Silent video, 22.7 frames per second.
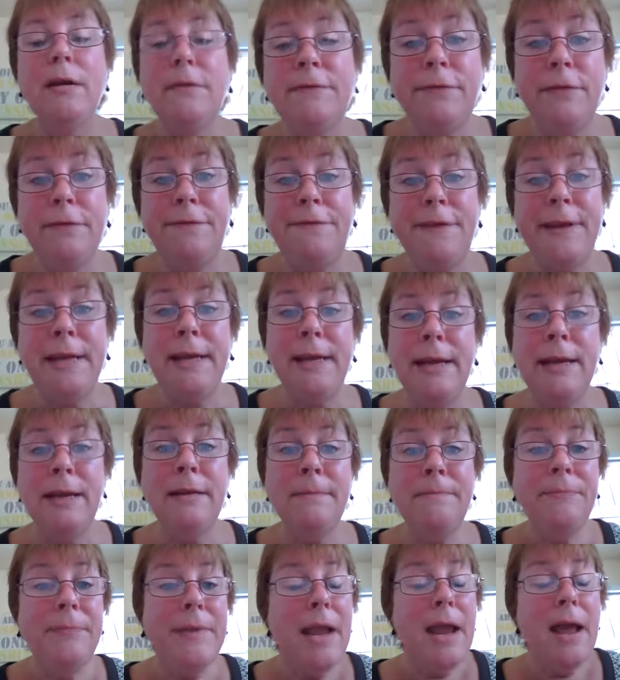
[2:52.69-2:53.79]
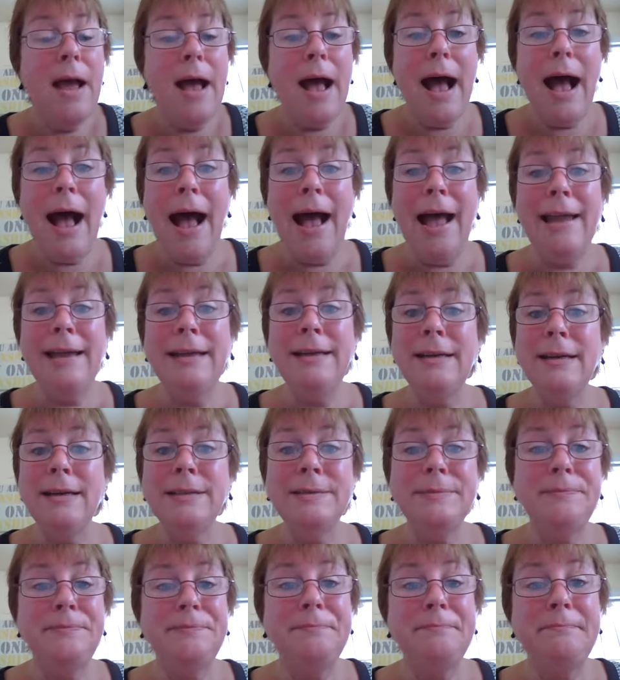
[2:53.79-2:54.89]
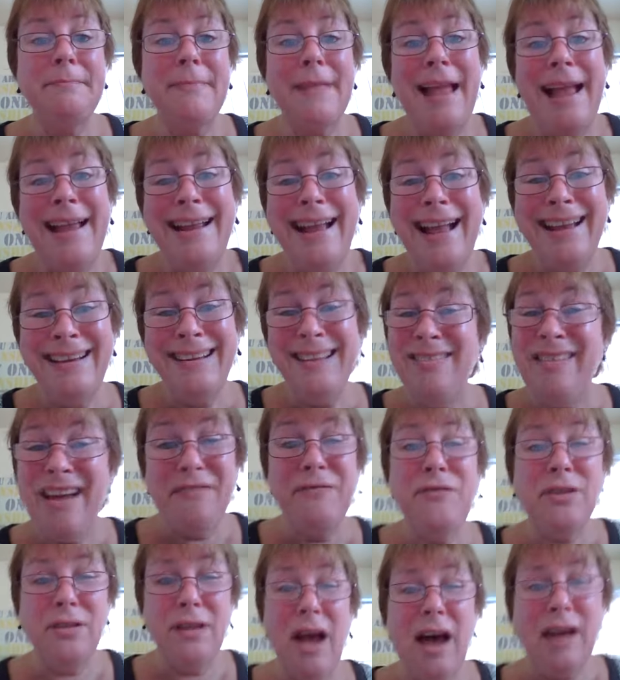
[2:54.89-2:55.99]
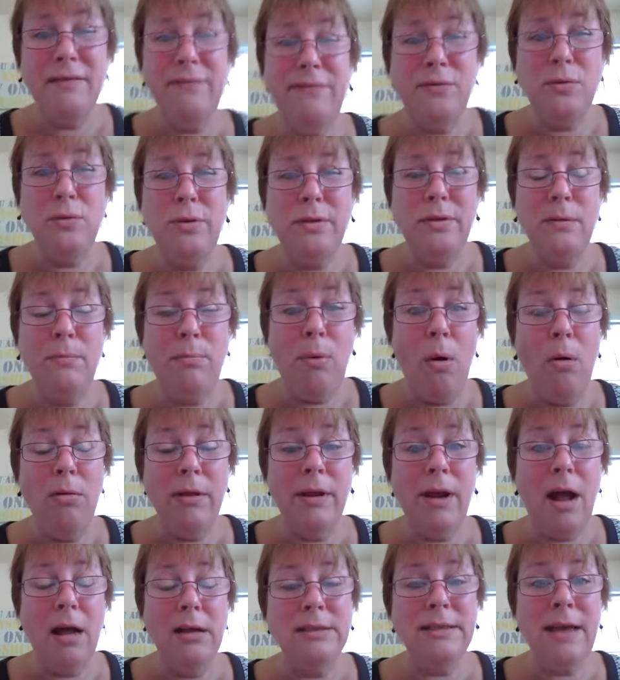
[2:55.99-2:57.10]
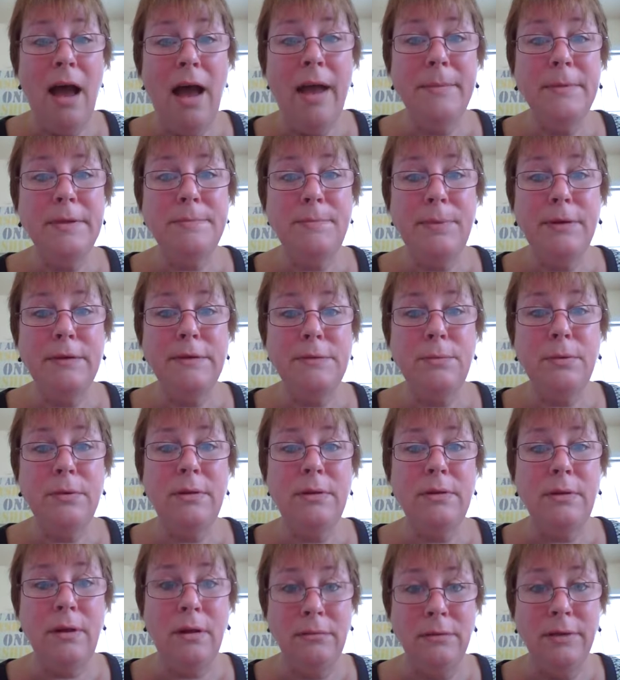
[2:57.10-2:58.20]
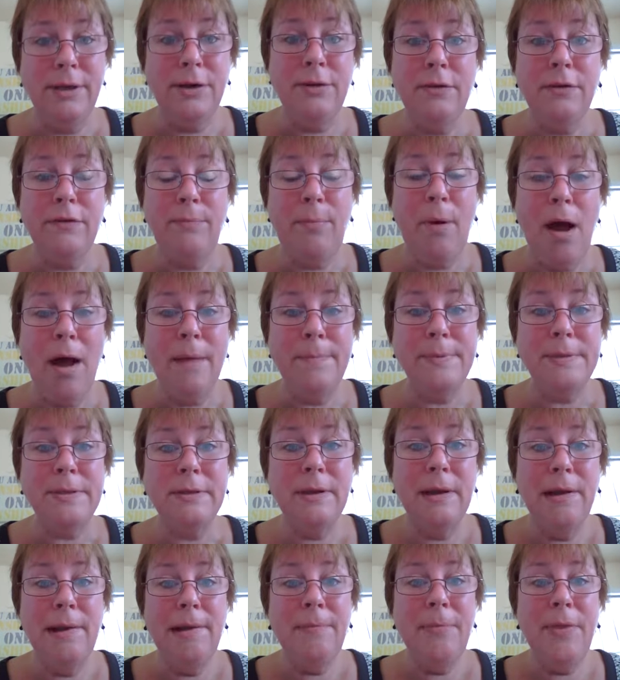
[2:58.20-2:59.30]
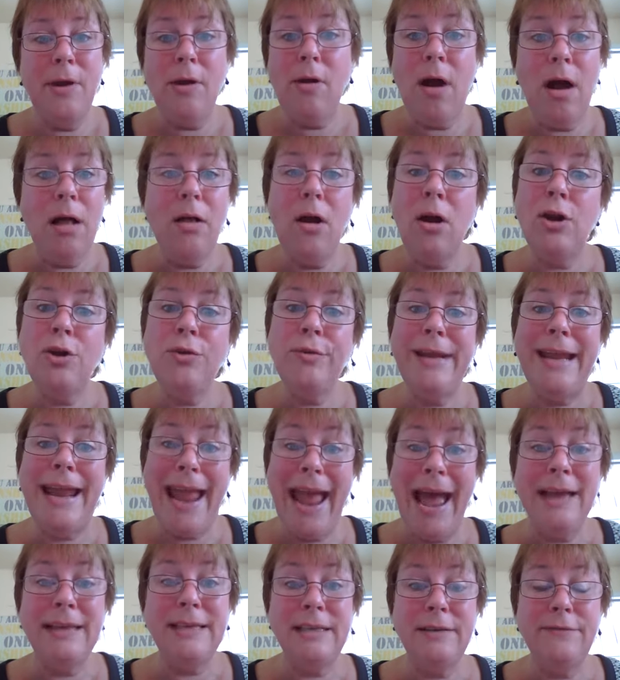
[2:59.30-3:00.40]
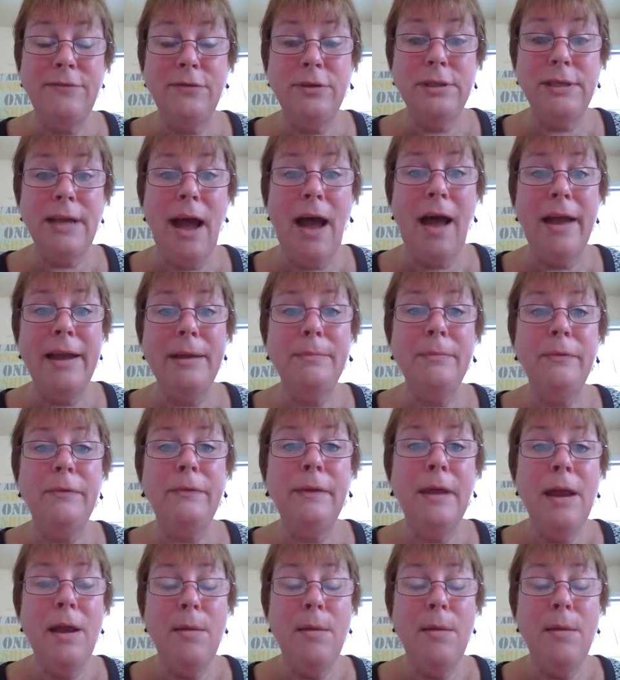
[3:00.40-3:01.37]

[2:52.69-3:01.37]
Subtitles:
For feeding, I kind of left a lot of food in the bowl at all times because with the litter of pups, they're all hungry at different times.